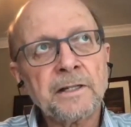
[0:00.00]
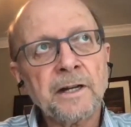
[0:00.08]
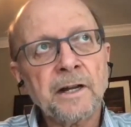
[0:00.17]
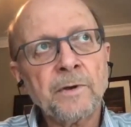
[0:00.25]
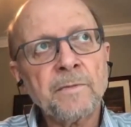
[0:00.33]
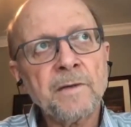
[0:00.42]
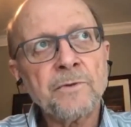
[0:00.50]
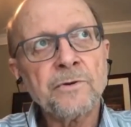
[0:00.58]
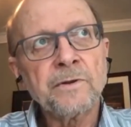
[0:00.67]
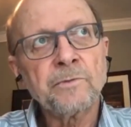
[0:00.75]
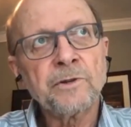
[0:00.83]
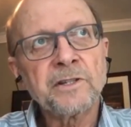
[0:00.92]
And I remember
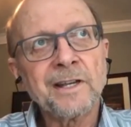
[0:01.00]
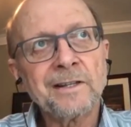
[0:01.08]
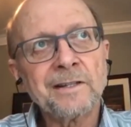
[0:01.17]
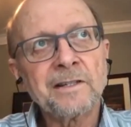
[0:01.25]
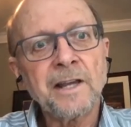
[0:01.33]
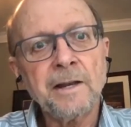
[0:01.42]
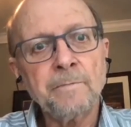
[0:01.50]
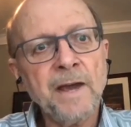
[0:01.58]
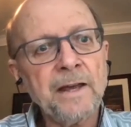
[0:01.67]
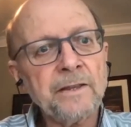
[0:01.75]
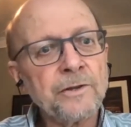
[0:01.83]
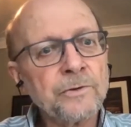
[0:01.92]
it was at St.
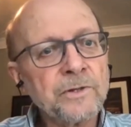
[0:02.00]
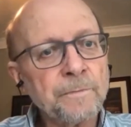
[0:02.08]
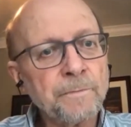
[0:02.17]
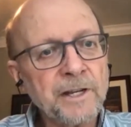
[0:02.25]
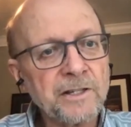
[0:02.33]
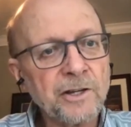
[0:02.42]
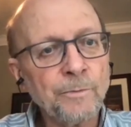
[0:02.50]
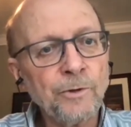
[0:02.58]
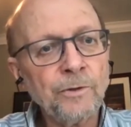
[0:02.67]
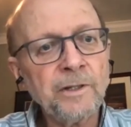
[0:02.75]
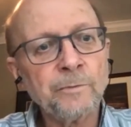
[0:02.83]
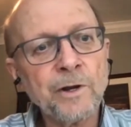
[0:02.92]
Matthew's
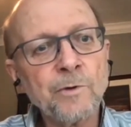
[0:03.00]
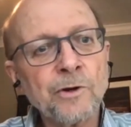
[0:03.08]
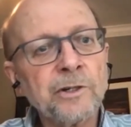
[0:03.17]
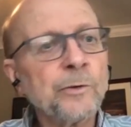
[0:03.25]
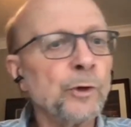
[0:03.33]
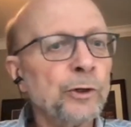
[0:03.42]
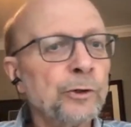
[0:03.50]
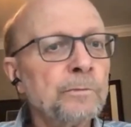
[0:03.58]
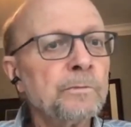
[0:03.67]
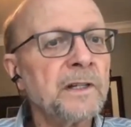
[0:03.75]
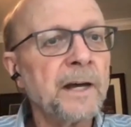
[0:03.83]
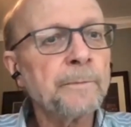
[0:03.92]
Episcopal, and we were in a
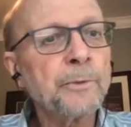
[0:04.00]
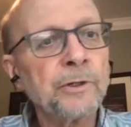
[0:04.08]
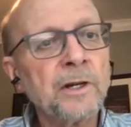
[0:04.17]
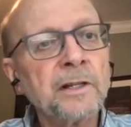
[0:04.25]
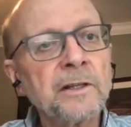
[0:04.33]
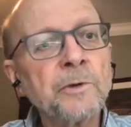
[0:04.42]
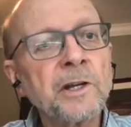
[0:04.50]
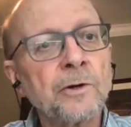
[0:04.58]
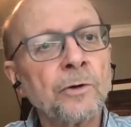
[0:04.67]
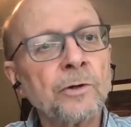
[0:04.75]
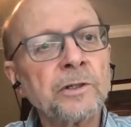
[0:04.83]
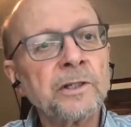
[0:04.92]
room, and I put on the
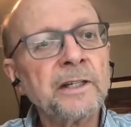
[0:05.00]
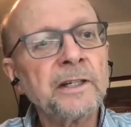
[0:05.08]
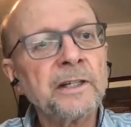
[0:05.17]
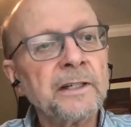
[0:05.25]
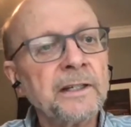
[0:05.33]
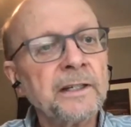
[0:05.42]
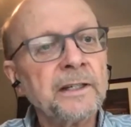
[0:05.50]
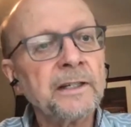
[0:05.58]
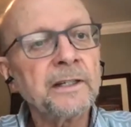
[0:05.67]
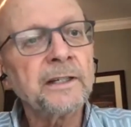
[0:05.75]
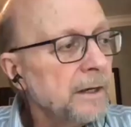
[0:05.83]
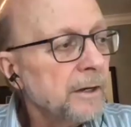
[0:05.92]
recording, and
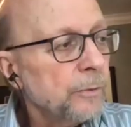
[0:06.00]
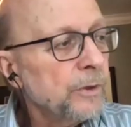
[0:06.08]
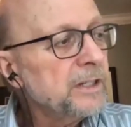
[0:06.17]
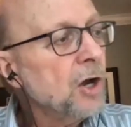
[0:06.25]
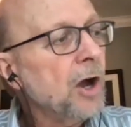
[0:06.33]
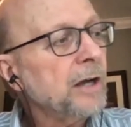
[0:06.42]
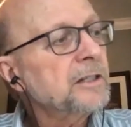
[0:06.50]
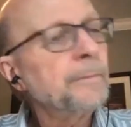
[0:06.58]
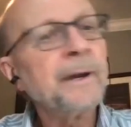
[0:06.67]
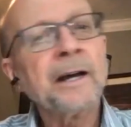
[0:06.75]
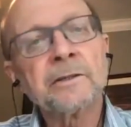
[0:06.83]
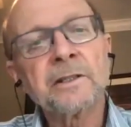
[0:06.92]
we talked
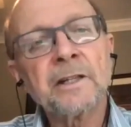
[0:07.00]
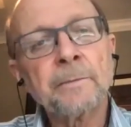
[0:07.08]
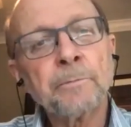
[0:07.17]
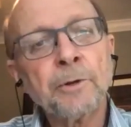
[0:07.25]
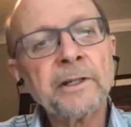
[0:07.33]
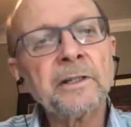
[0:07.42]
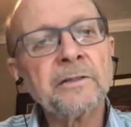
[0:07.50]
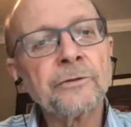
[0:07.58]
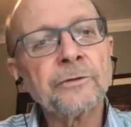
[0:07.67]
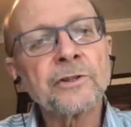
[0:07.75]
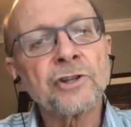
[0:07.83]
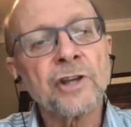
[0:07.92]
about it. I played it for
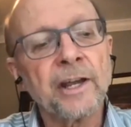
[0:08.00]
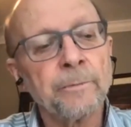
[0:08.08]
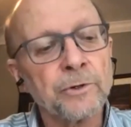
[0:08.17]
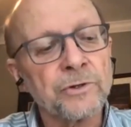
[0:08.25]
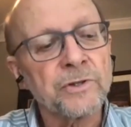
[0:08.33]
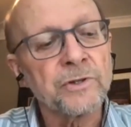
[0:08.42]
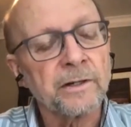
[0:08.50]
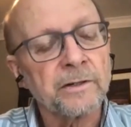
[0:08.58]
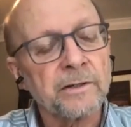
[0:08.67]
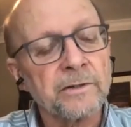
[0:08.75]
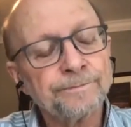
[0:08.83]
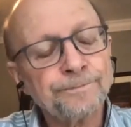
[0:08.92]
the chamber
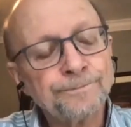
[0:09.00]
singers.